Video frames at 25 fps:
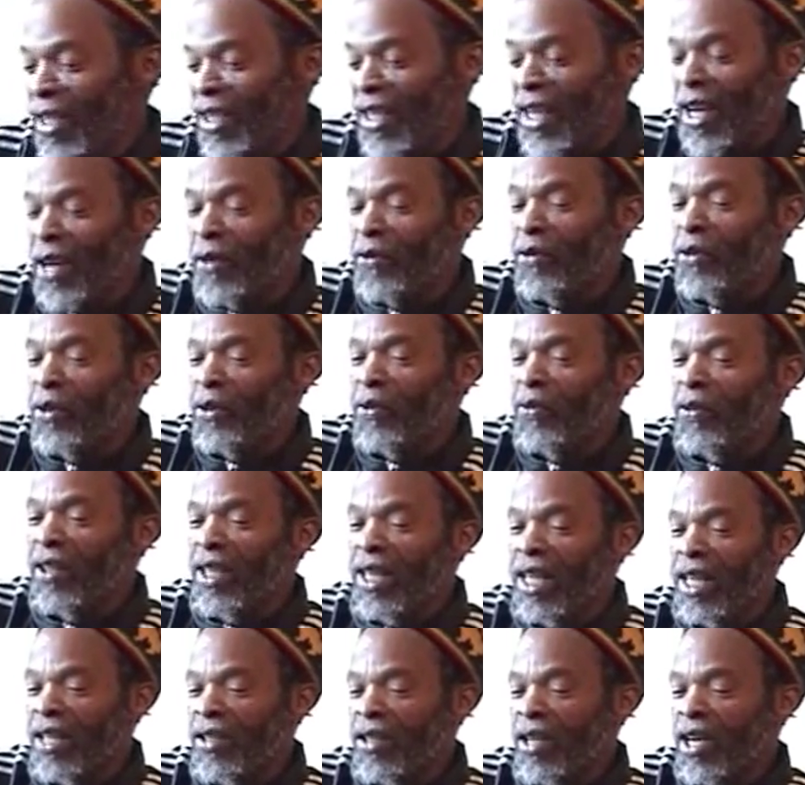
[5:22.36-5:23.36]
thankful for,
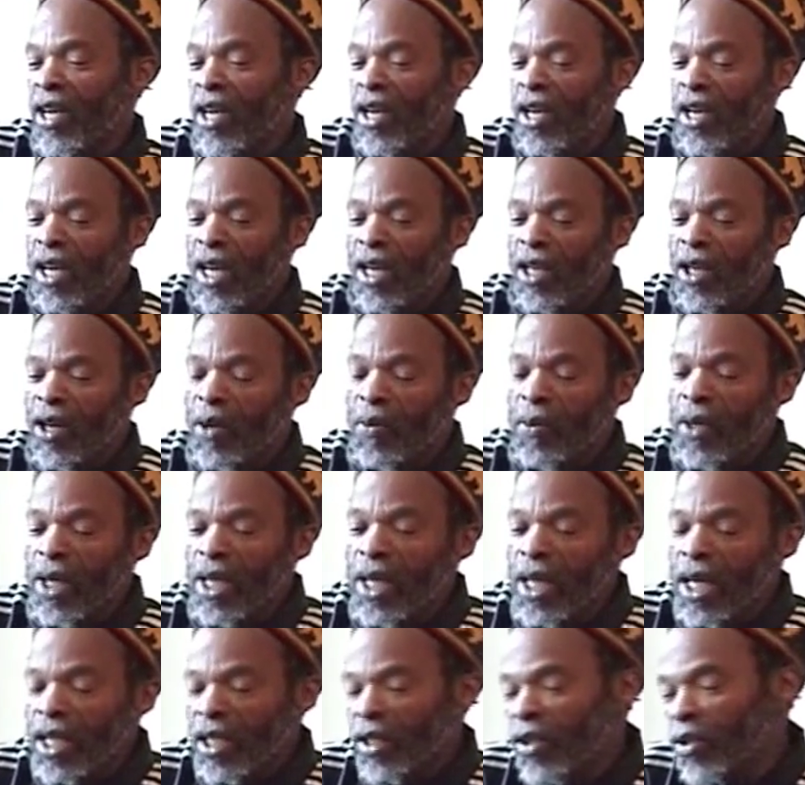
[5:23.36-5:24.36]
because coming
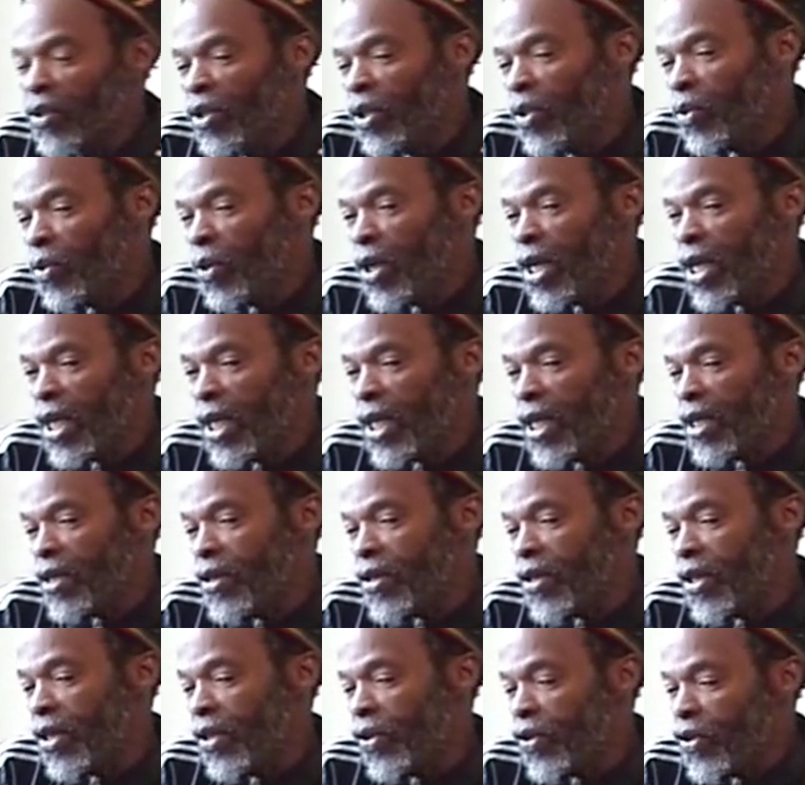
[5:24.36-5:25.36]
along the way, you can
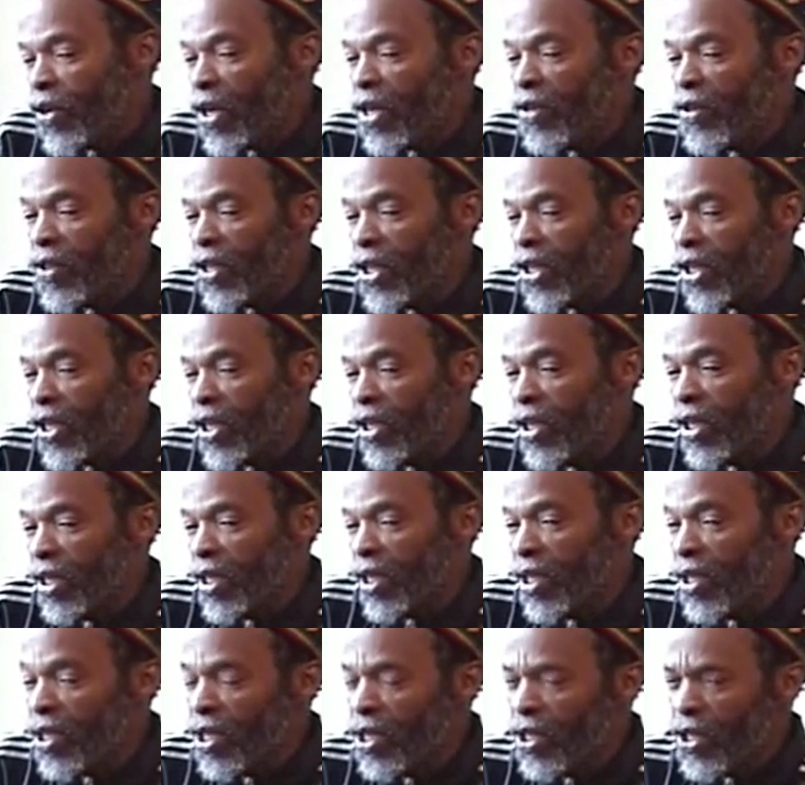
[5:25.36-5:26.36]
see the transition, you
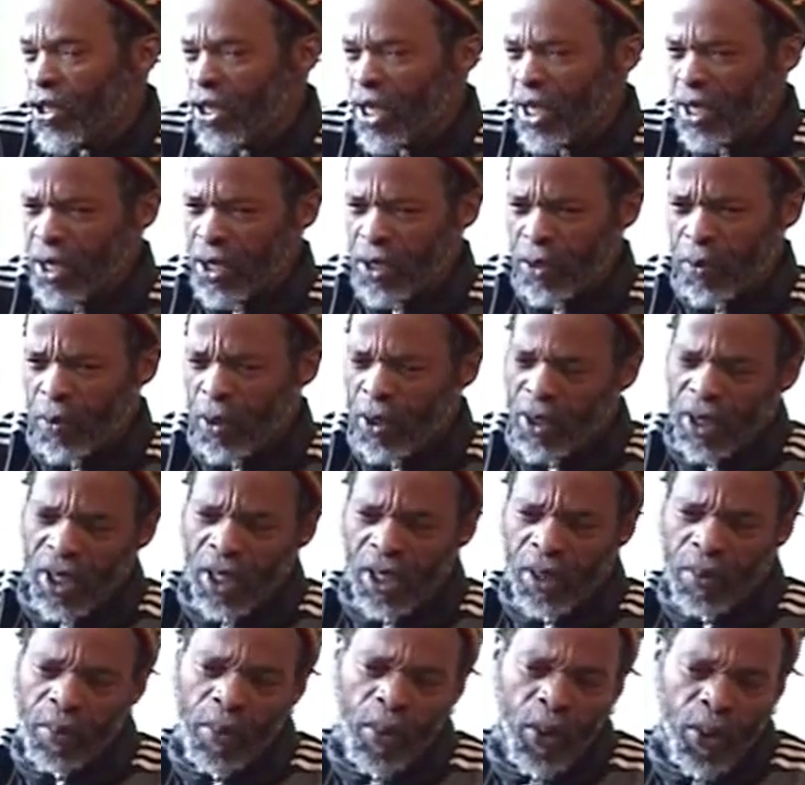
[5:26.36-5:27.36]
can see the changes, but
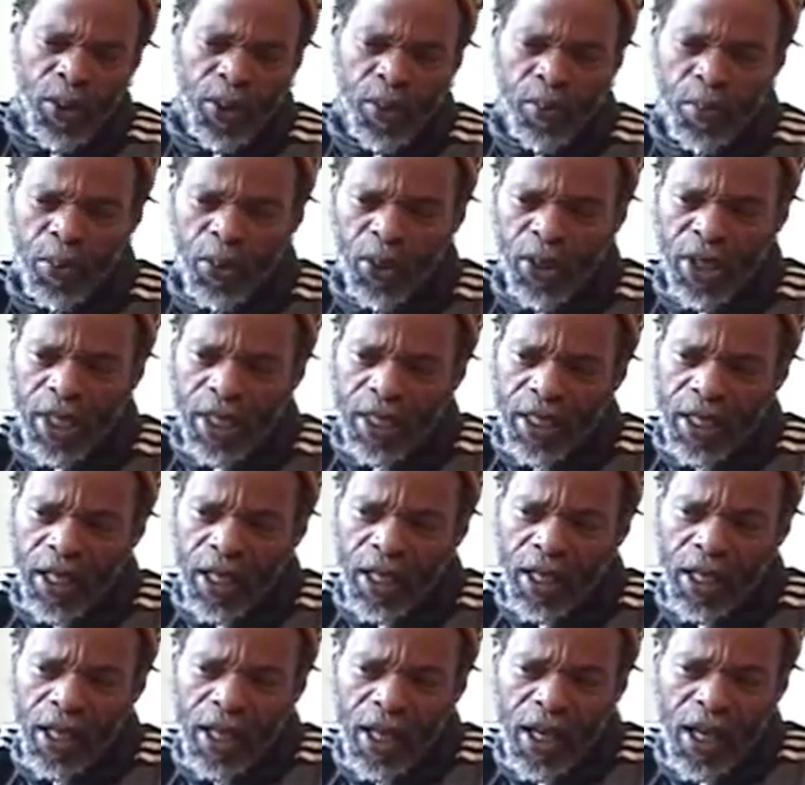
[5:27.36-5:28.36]
the most important
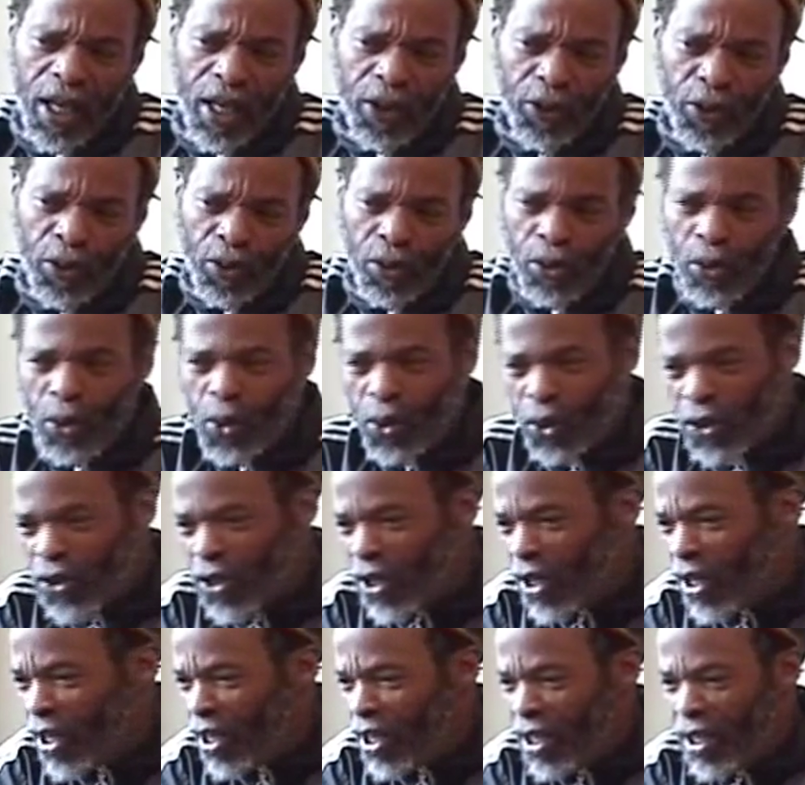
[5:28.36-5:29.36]
thing, the
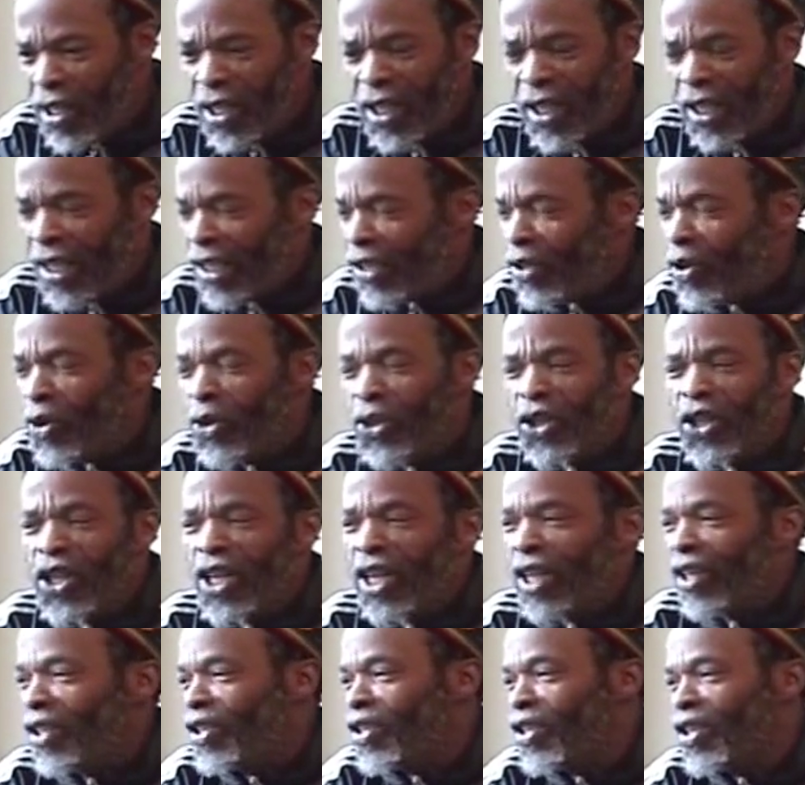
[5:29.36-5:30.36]
root, it don't
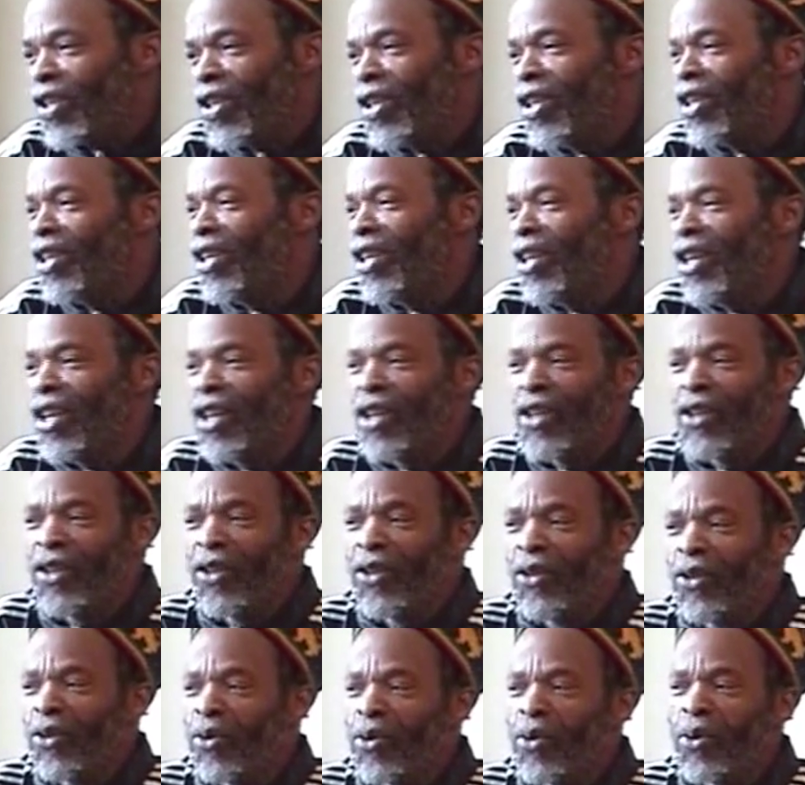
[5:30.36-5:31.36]
change.
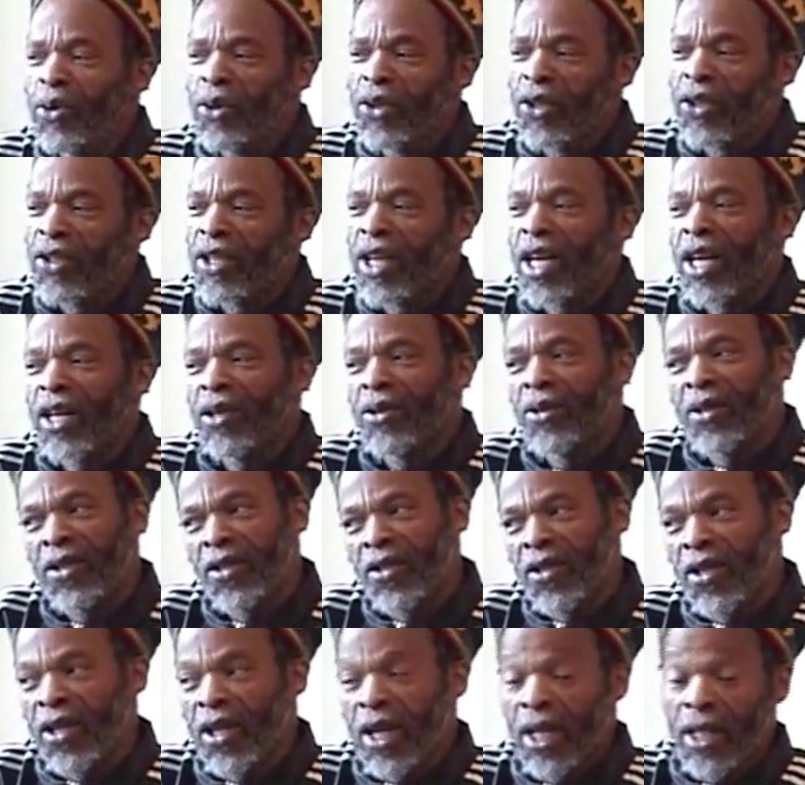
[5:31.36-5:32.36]
The root is
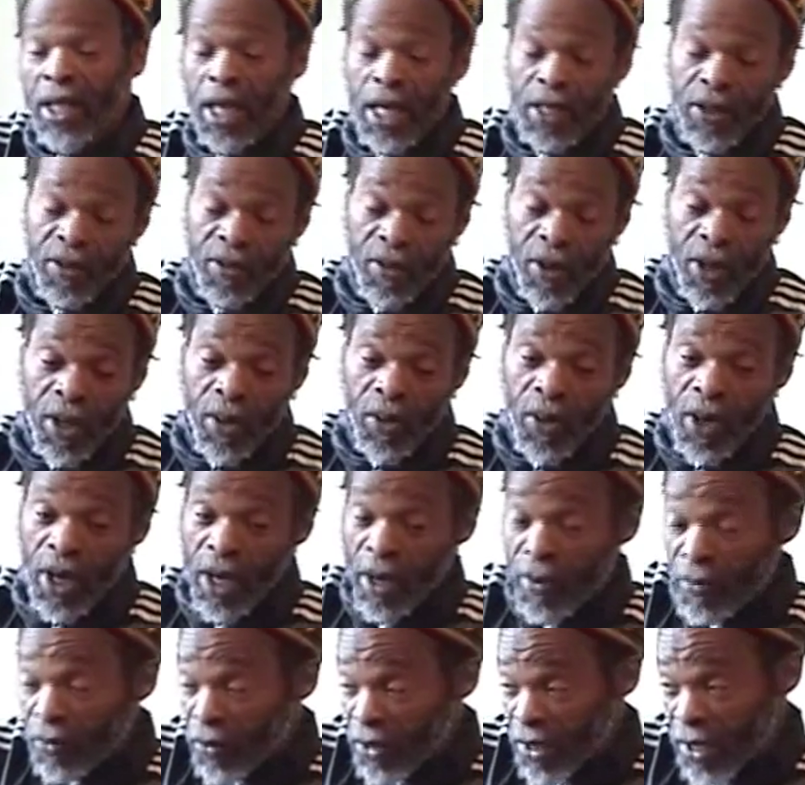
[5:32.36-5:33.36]
always there, and that's really why
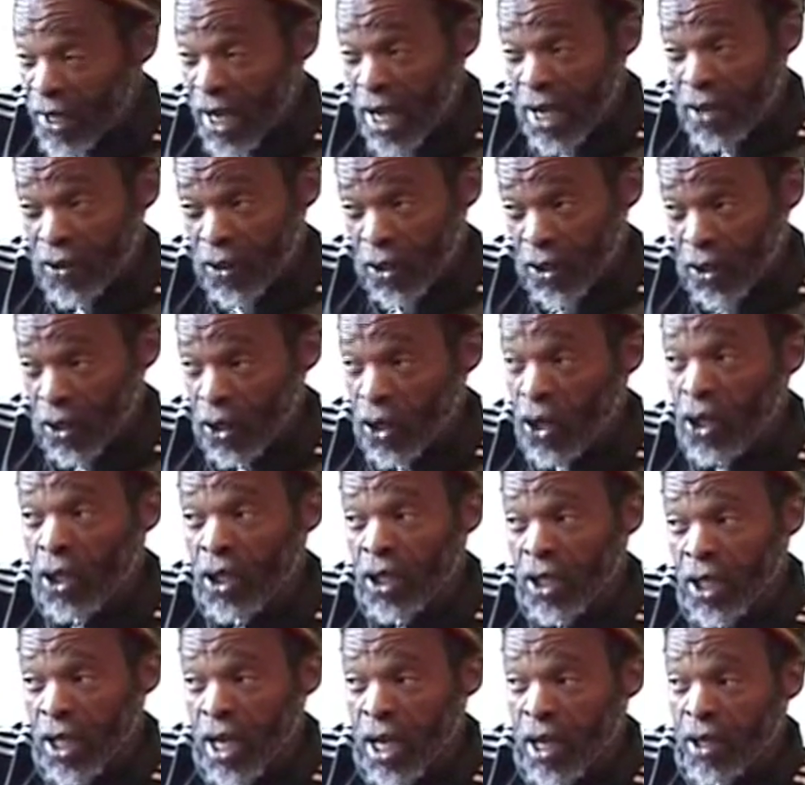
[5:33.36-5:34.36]
I'm emphasizing the
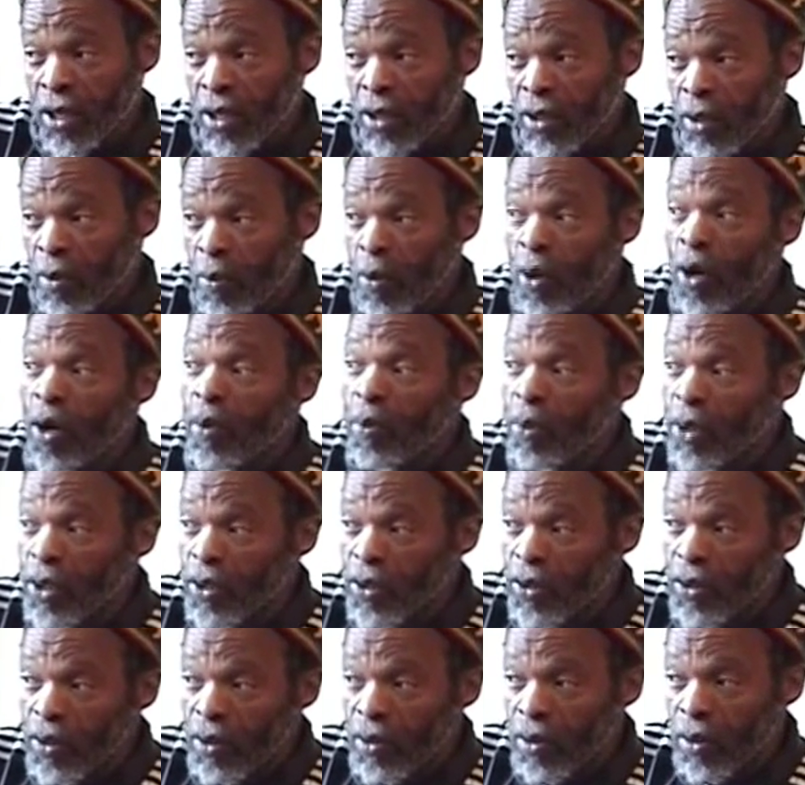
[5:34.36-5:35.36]
culture, you know, the
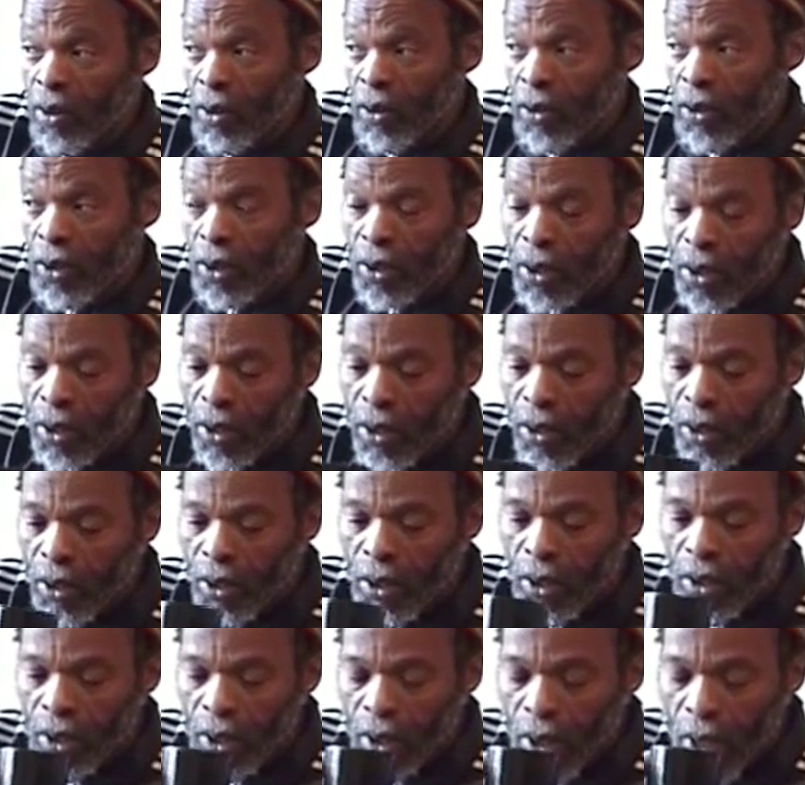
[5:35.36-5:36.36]
purpose, the root.
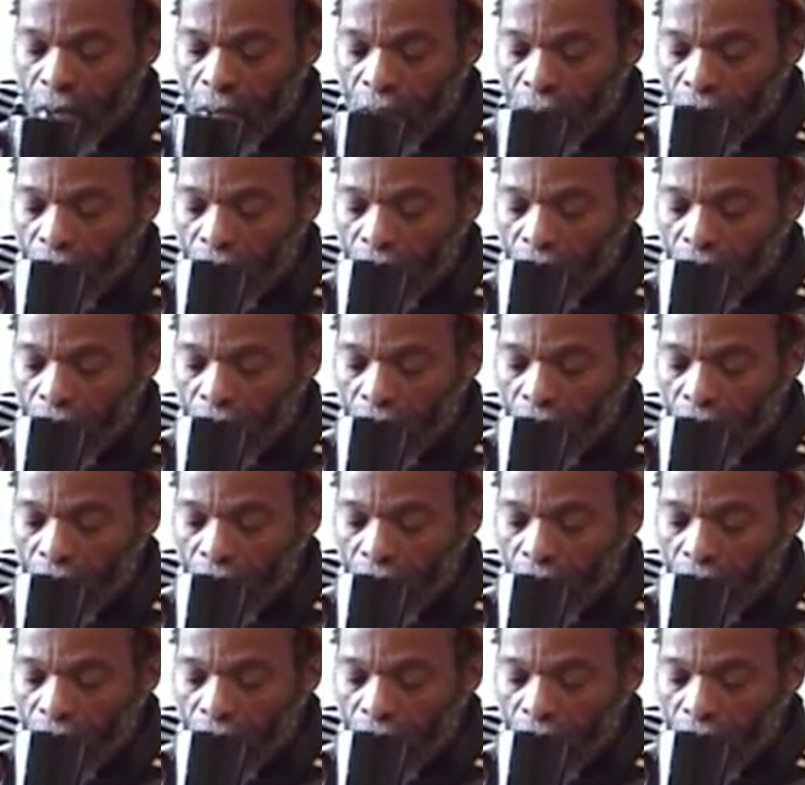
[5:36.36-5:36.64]
Yeah.